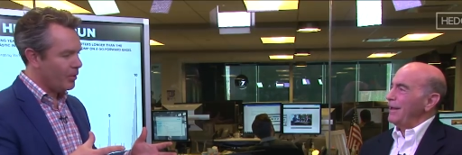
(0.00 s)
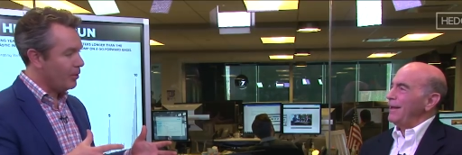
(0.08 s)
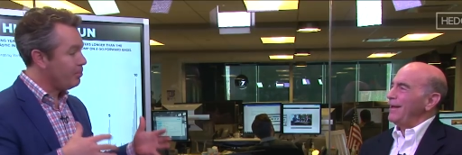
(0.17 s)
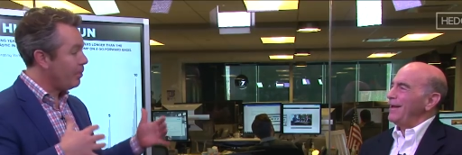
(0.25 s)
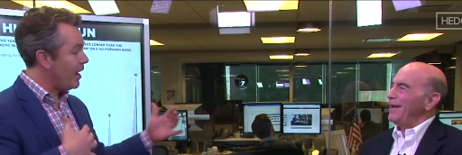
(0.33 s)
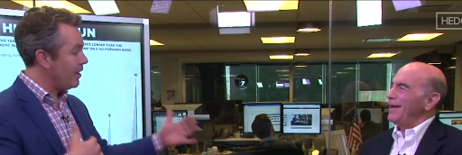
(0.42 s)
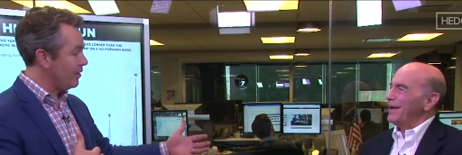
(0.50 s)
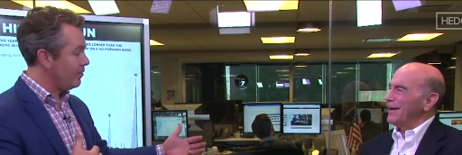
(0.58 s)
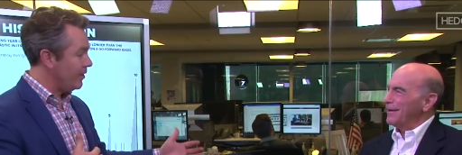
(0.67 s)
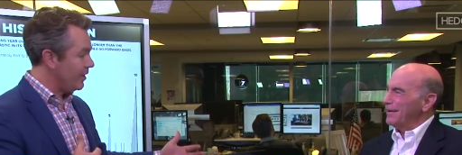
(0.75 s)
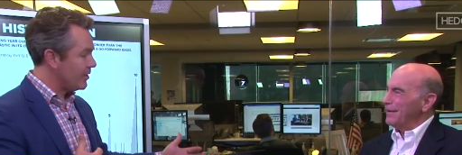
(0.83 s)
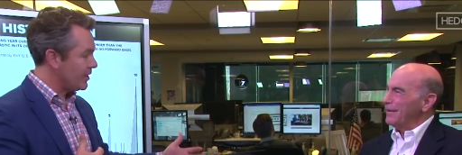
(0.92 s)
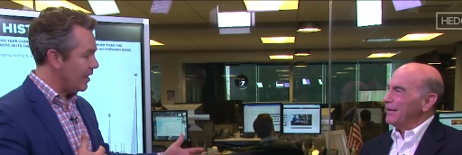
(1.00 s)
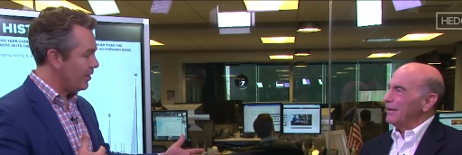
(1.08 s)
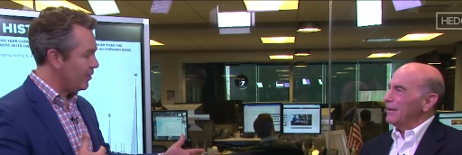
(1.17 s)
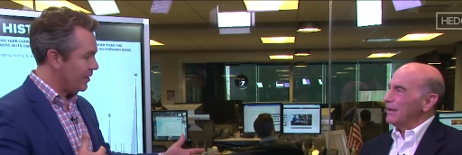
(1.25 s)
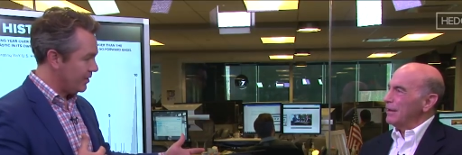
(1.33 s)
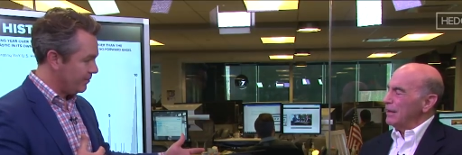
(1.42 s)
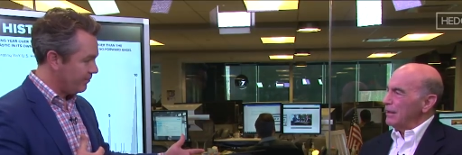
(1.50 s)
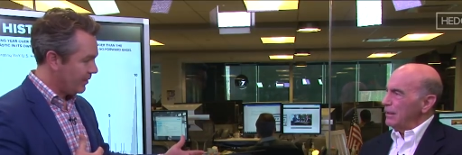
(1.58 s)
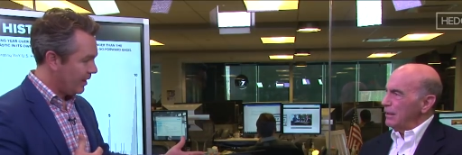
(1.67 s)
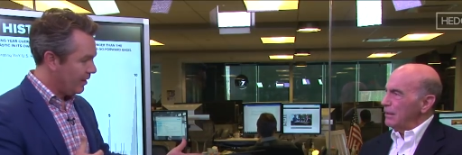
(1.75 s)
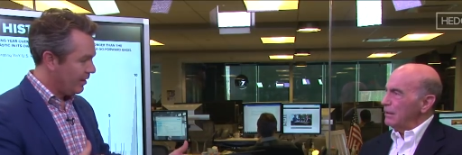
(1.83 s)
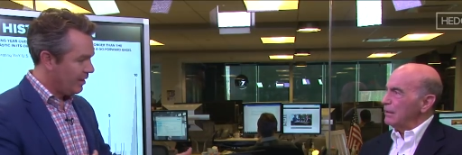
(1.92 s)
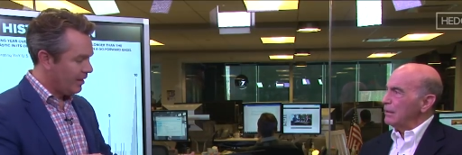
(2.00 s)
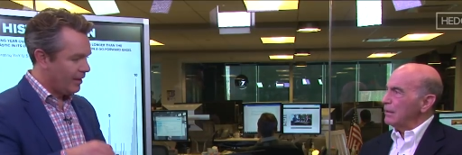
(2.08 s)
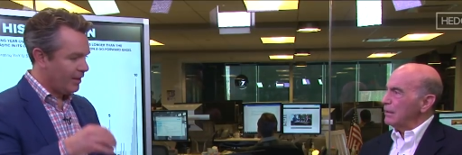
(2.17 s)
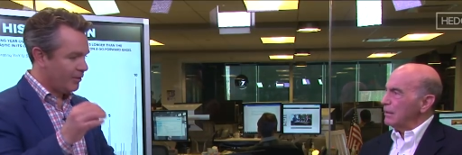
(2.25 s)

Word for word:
Speaker 1: we were buying the Phoenix Coyotes, yeah, uh,